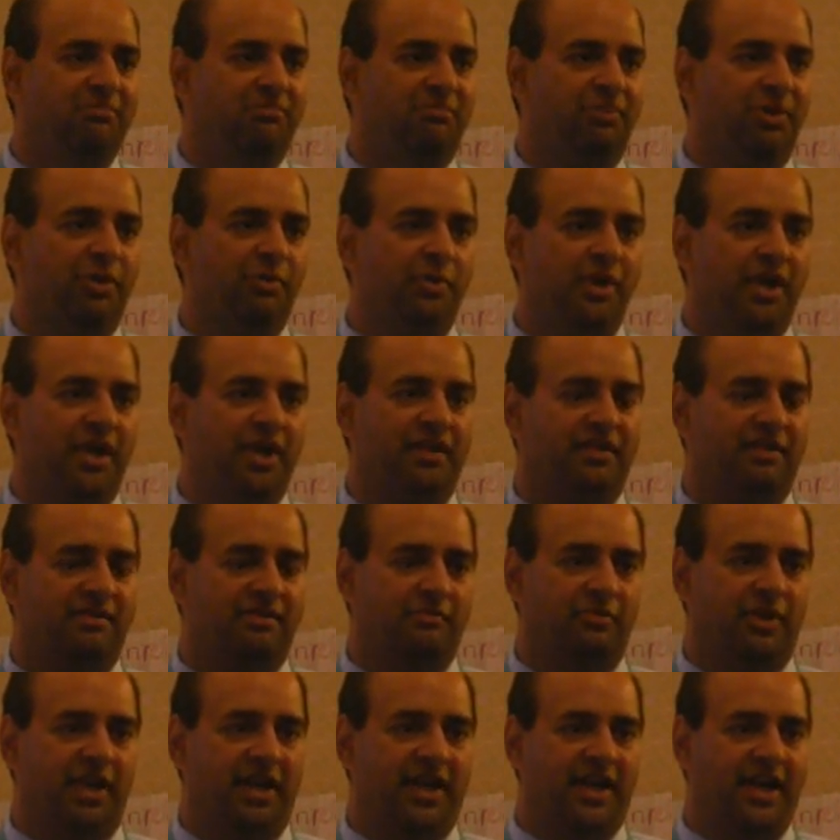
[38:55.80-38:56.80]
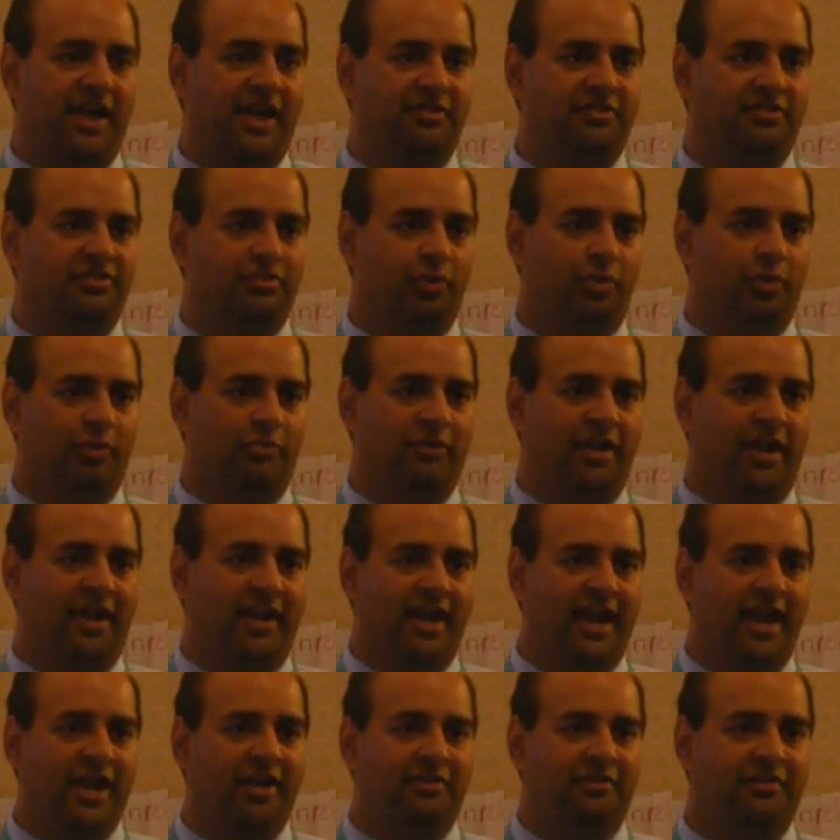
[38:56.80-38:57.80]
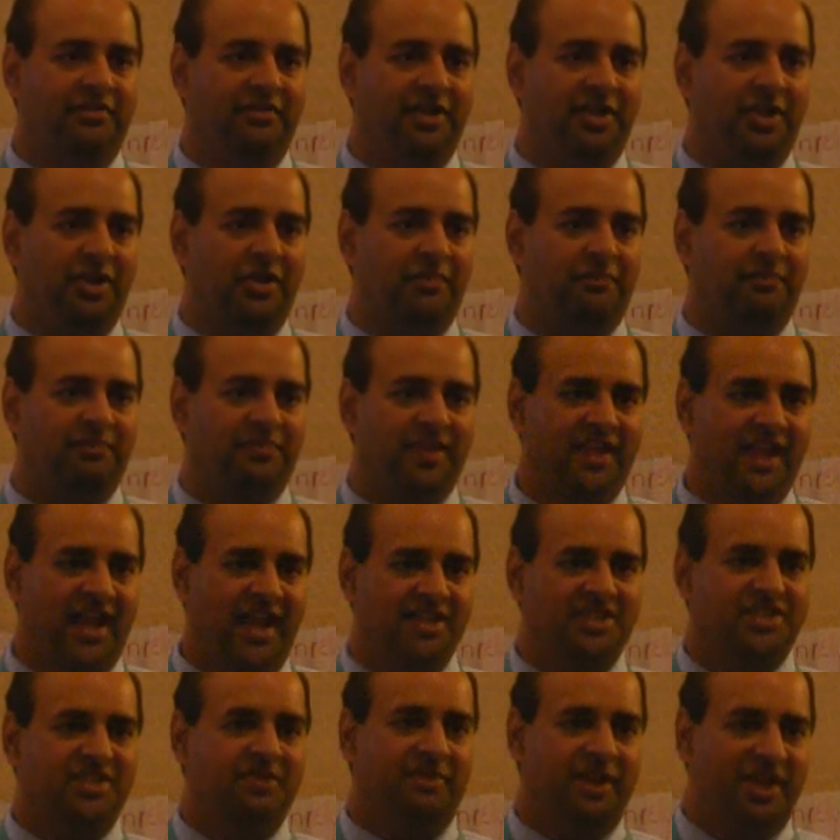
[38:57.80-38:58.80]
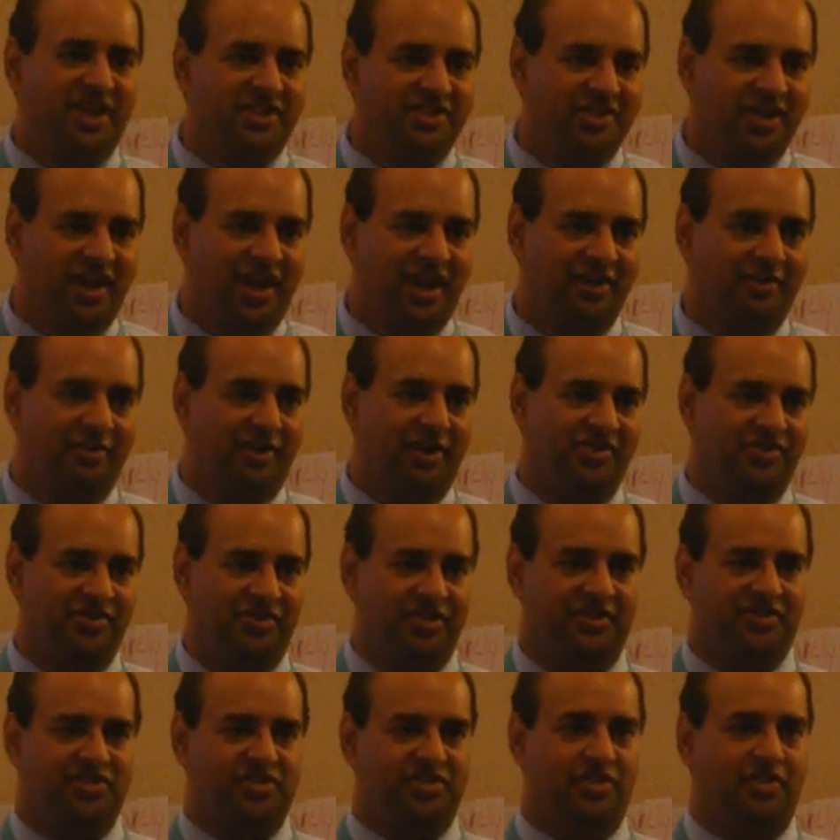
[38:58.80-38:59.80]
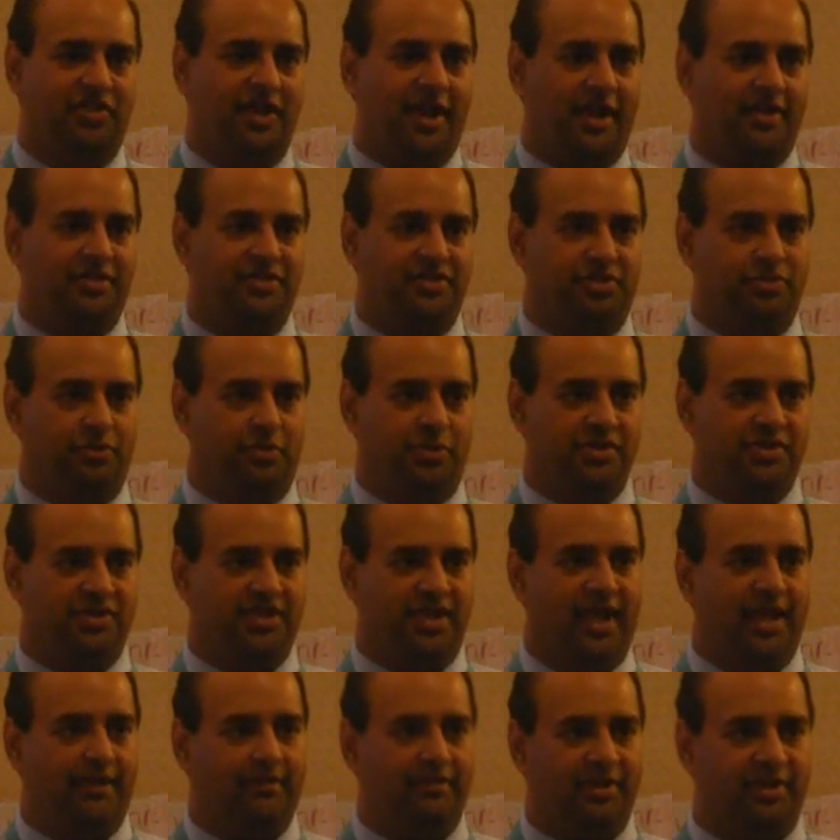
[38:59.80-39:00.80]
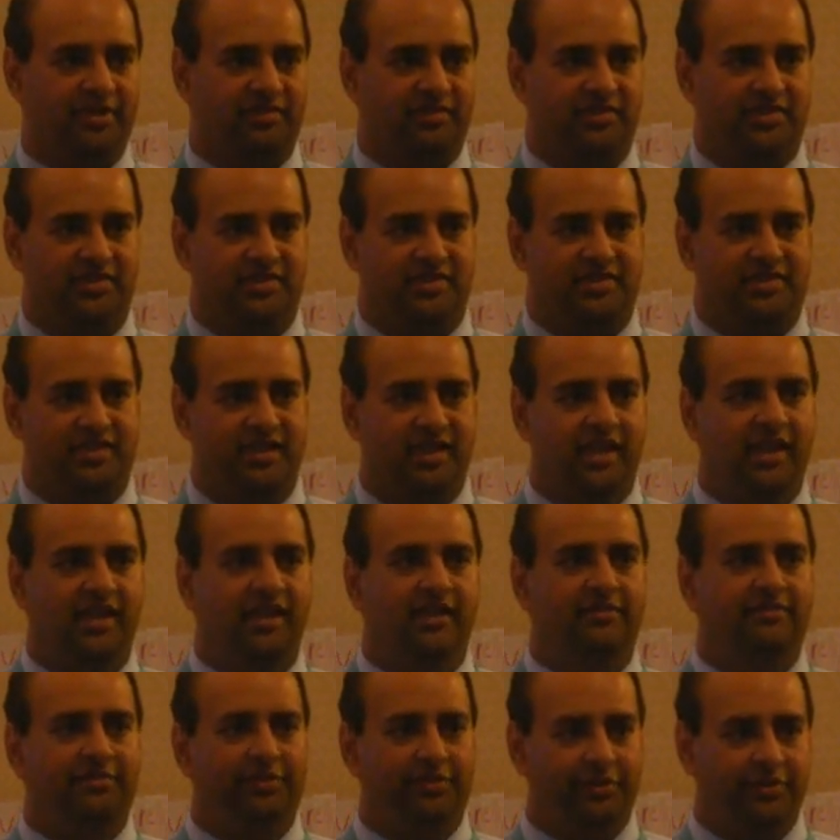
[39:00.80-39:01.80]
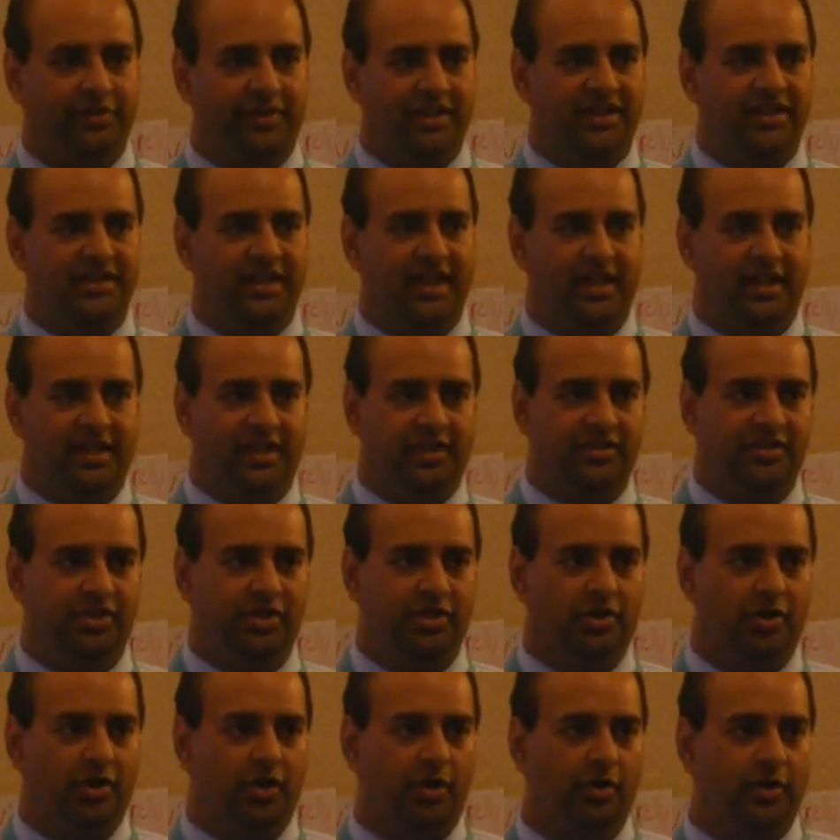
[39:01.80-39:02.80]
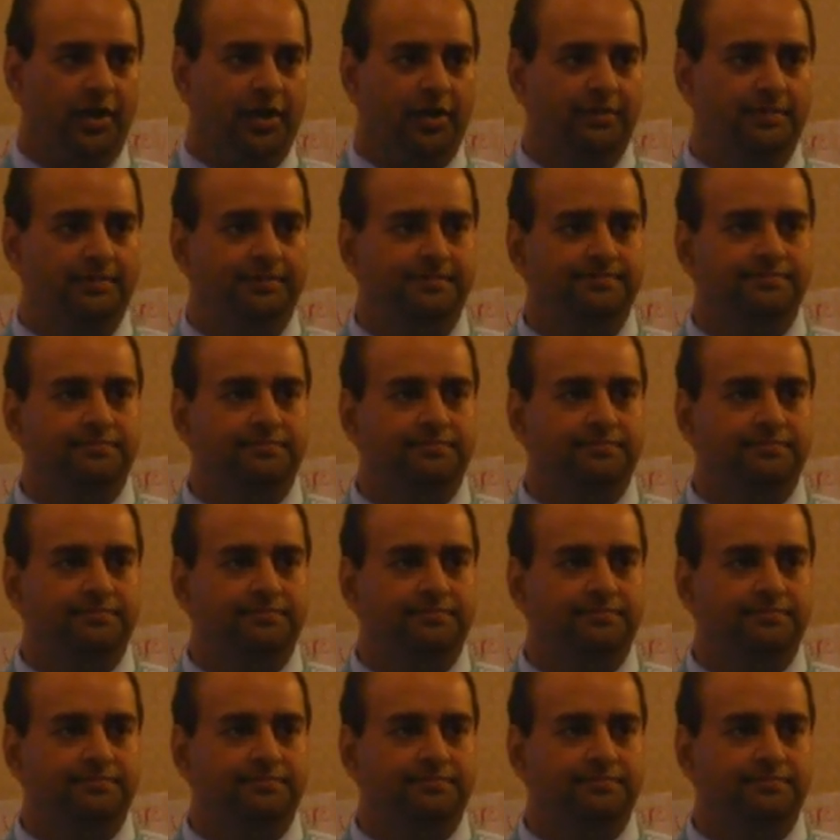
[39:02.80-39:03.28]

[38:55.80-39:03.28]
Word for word: But when I when I count when I count, you know, constipation hydration, it still counts towards that because it's fluid that's getting into your colon